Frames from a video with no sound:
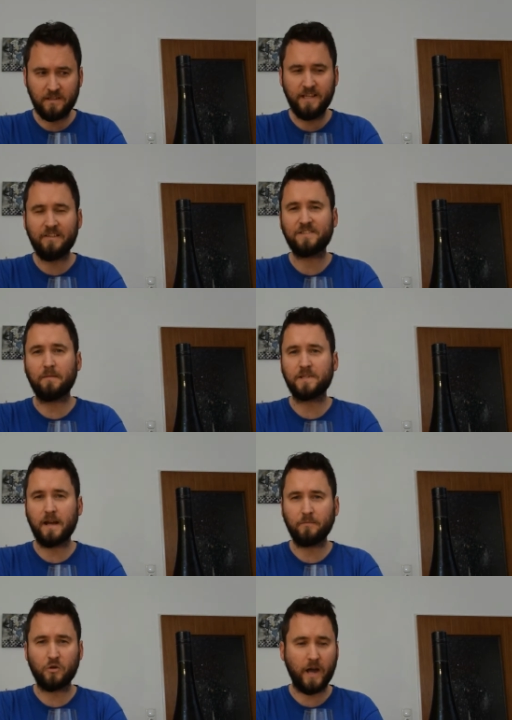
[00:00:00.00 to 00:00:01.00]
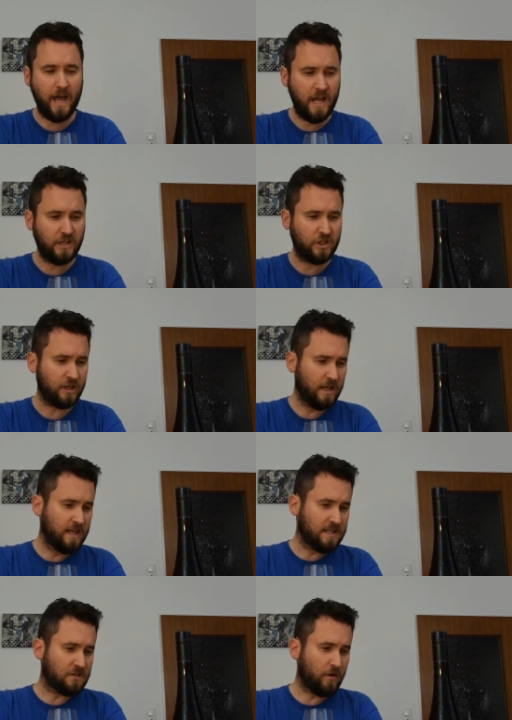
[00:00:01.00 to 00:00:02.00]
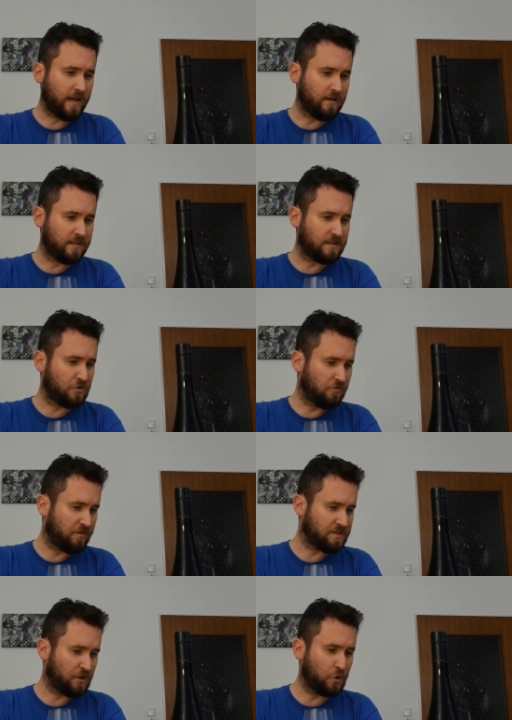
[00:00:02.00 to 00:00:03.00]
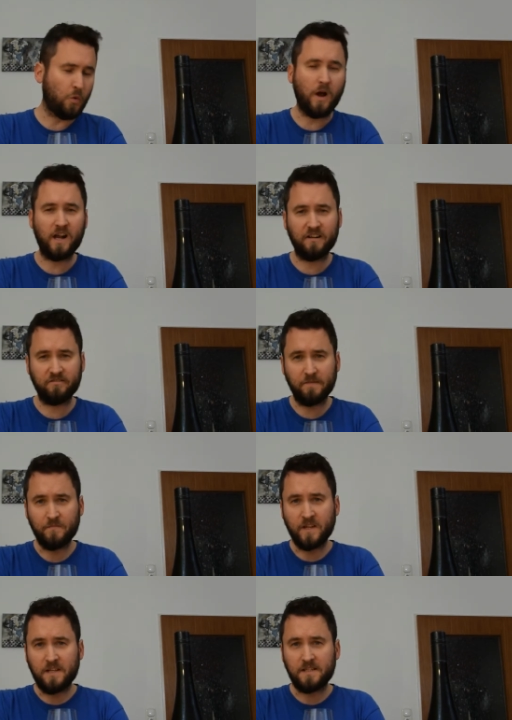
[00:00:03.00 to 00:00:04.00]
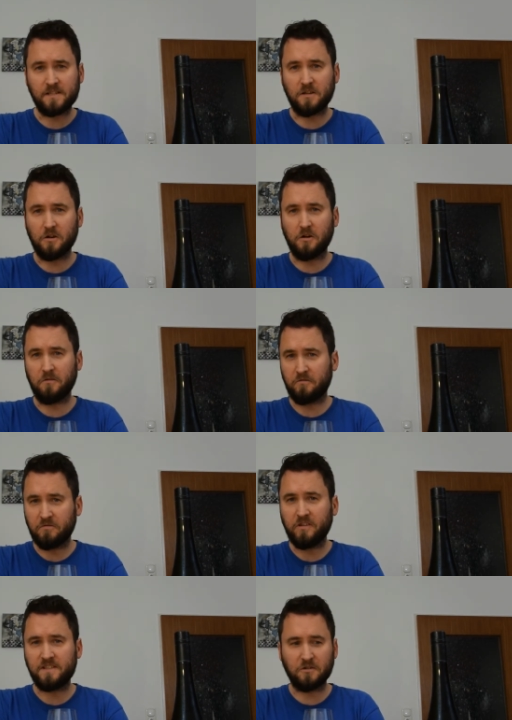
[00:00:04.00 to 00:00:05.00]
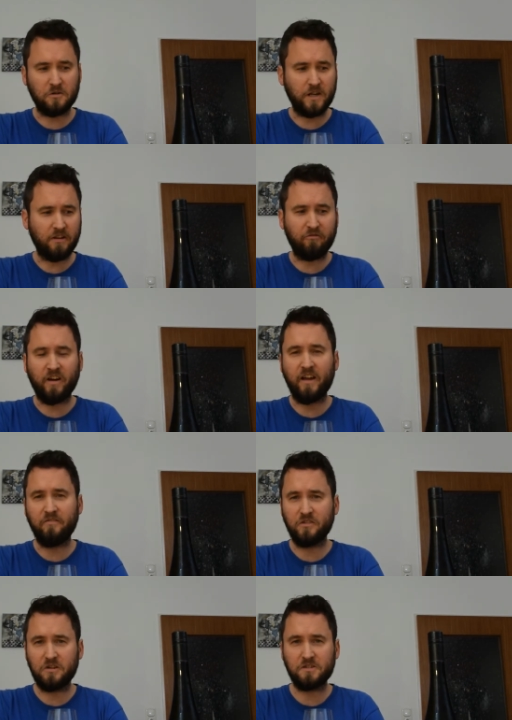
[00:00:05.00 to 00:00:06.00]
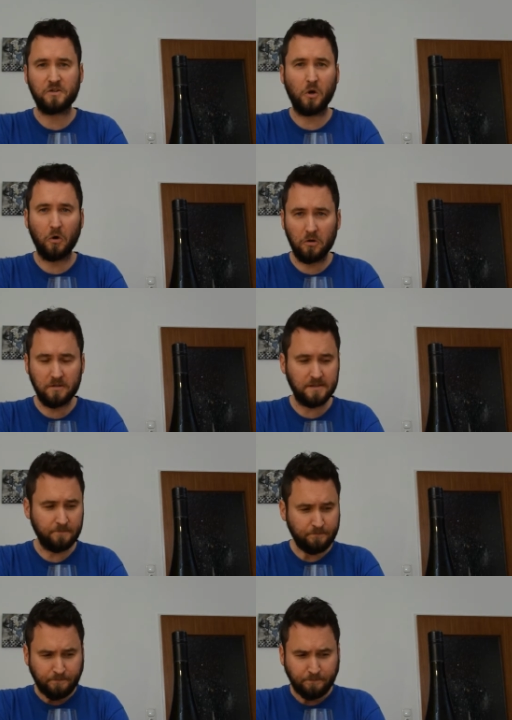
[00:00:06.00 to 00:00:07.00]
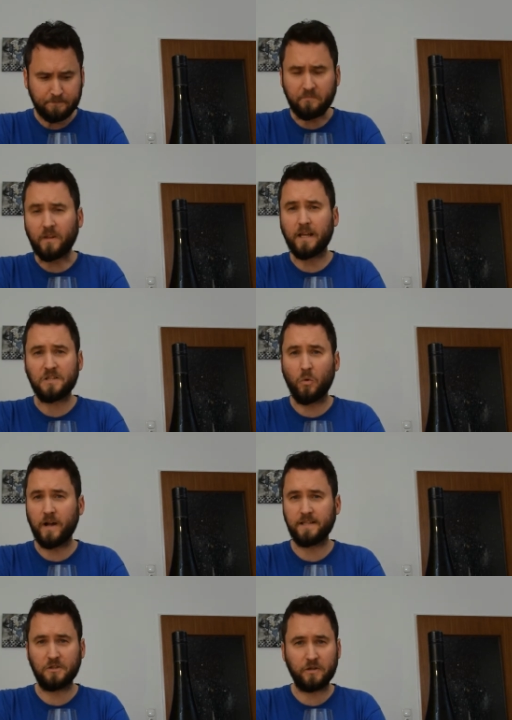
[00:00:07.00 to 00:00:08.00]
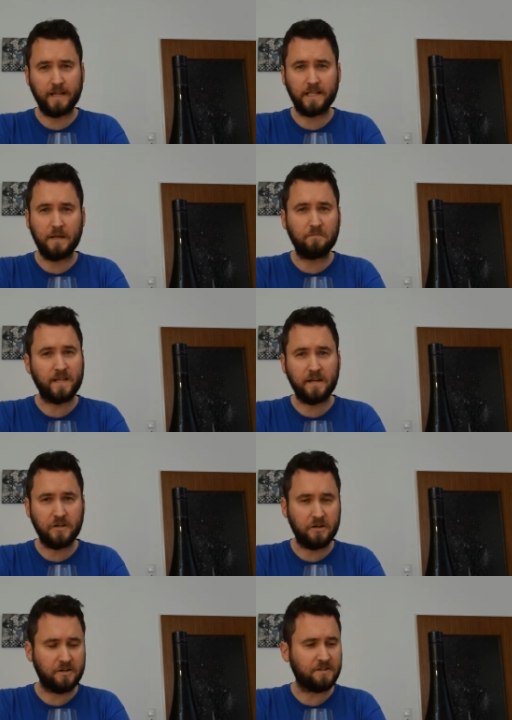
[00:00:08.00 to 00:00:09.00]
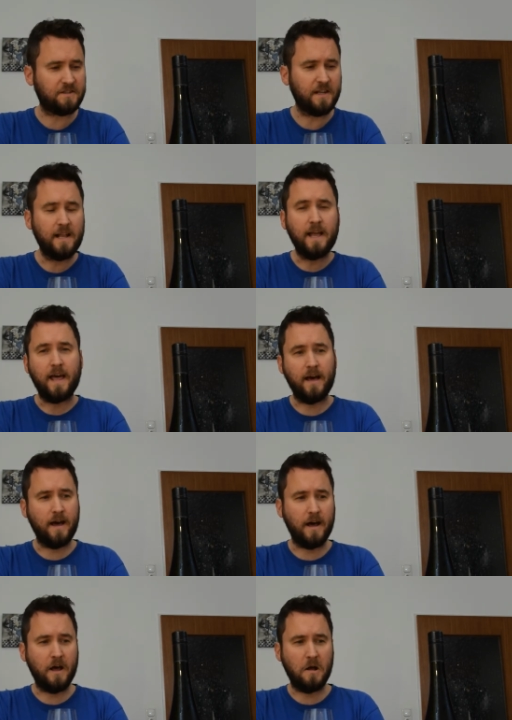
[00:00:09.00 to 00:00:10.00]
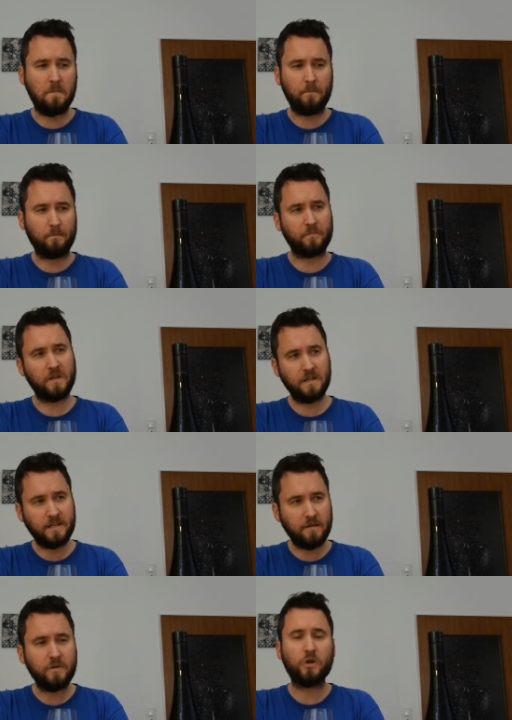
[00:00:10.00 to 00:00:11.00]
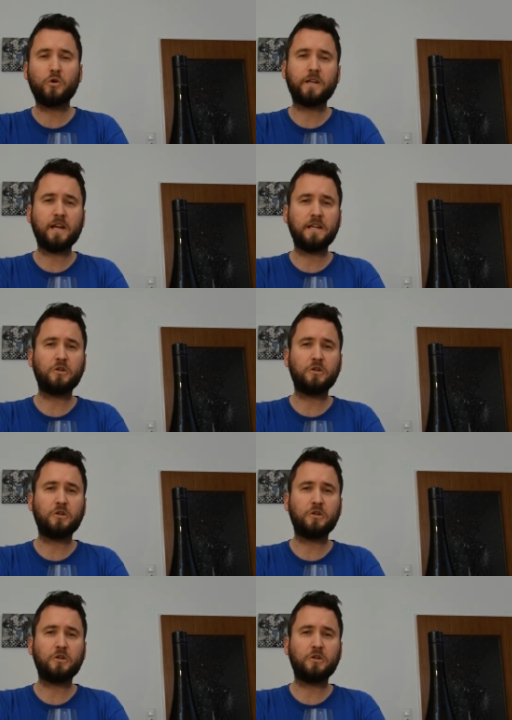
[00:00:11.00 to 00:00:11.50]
give some time to age. So right now it's a two thousand twelve, so it's already five years old. It's a wine that you can keep ten years. Um, it can be a good idea